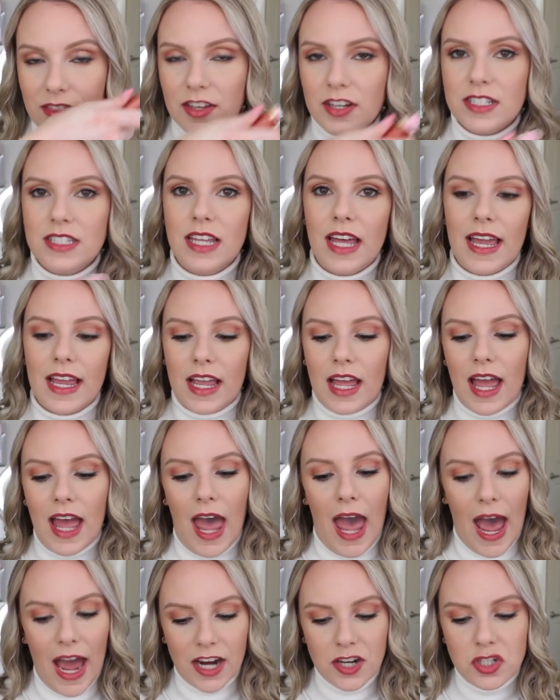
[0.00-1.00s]
There's like
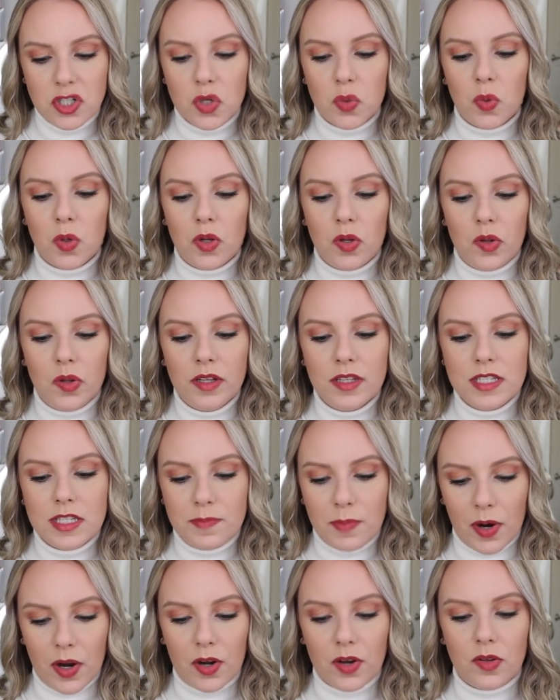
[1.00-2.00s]
actual
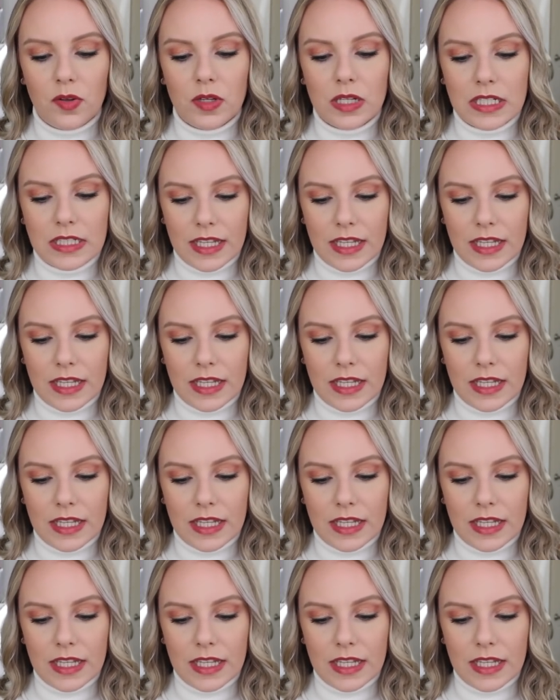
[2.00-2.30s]
sparkle